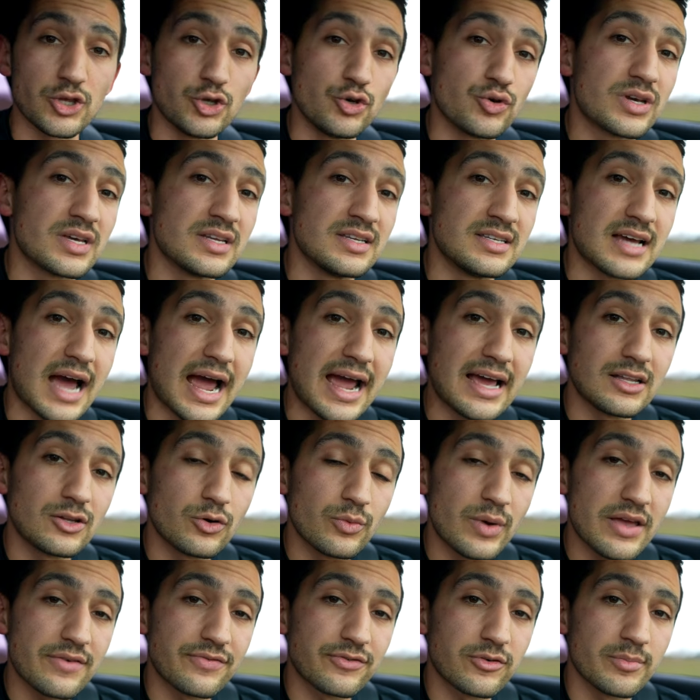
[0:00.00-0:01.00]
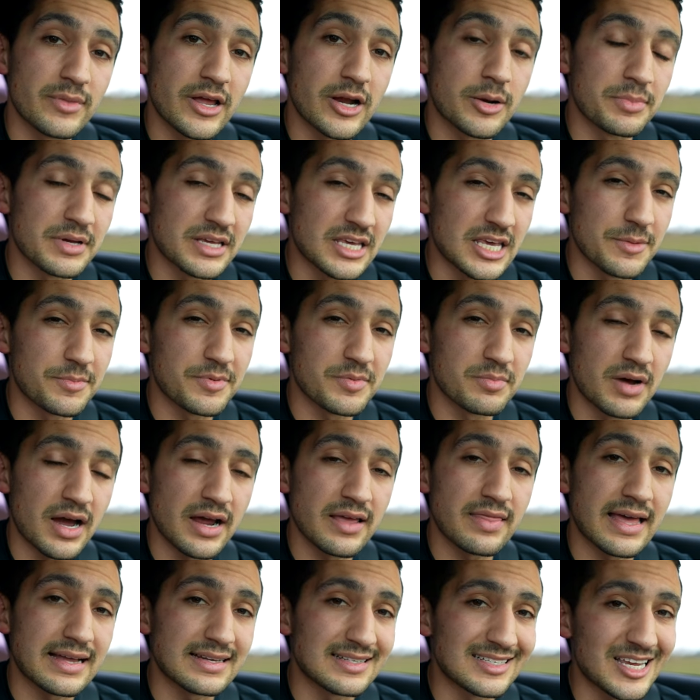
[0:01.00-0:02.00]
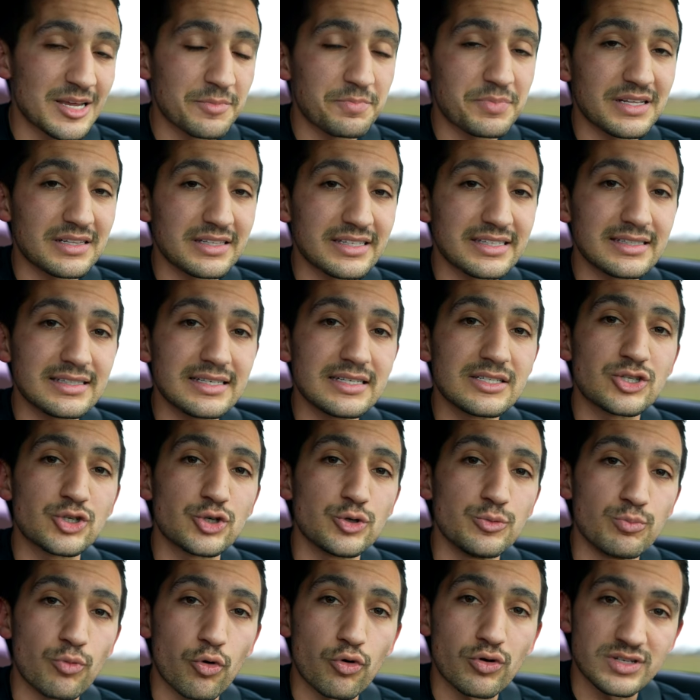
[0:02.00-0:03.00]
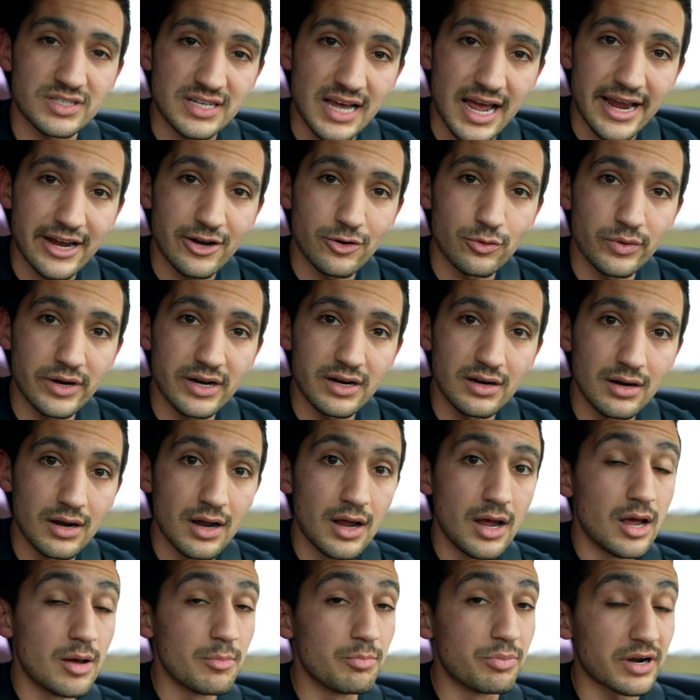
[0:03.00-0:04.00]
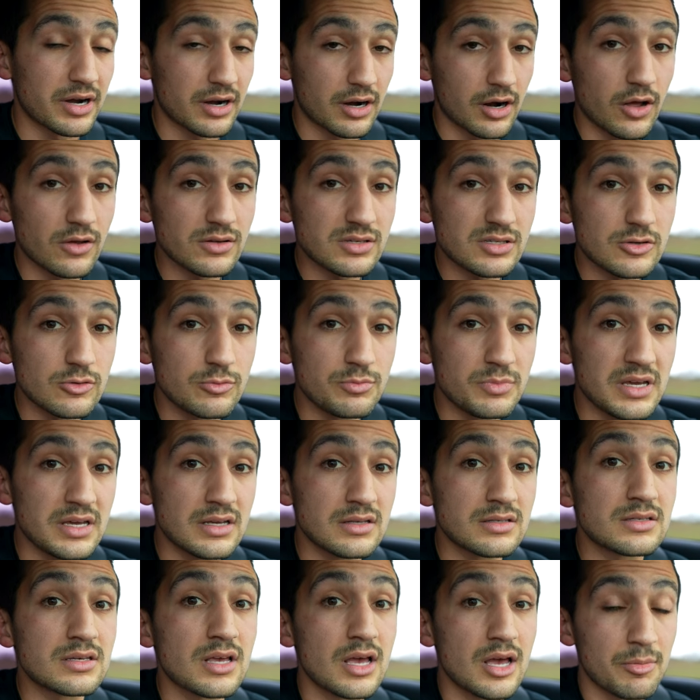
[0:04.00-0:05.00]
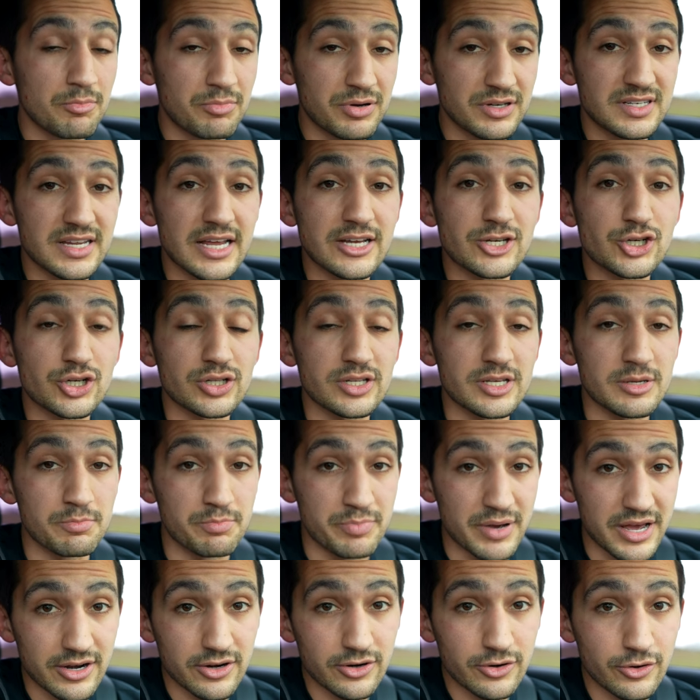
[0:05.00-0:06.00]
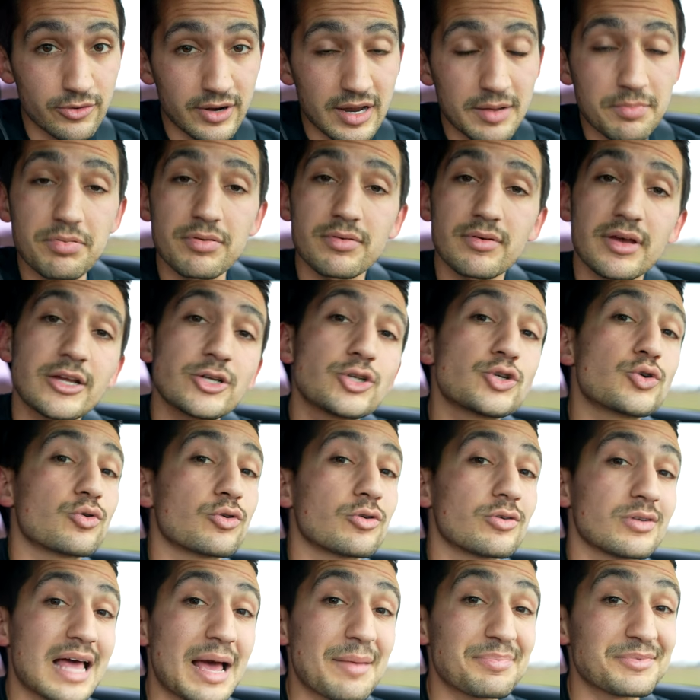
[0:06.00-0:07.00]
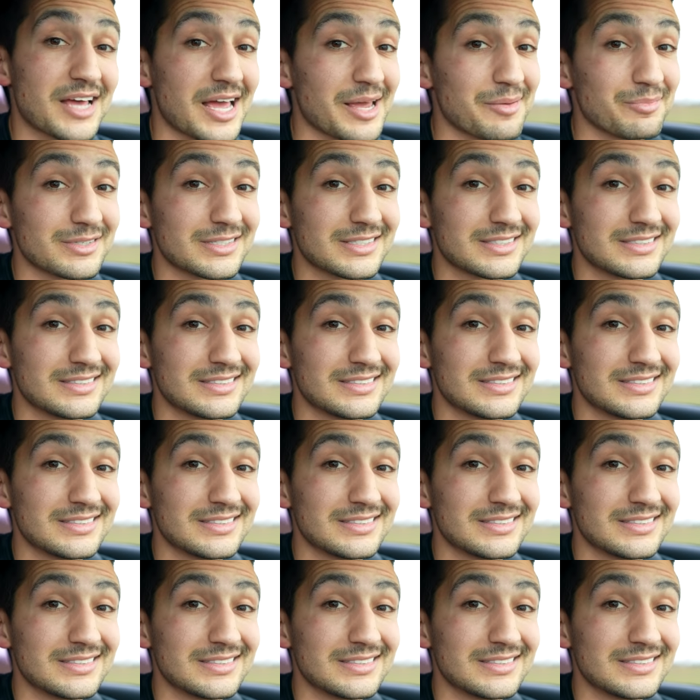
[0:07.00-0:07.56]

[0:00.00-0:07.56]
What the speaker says: You can dial away from there, but keep in mind that typically leads to more tire wear, but it also means potentially better grip and shorter lap times.